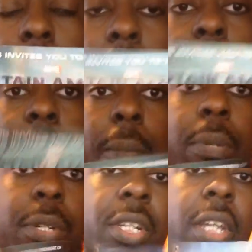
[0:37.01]
I really
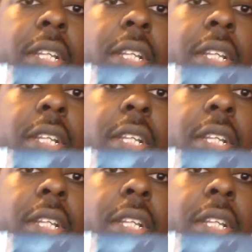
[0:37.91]
appreciate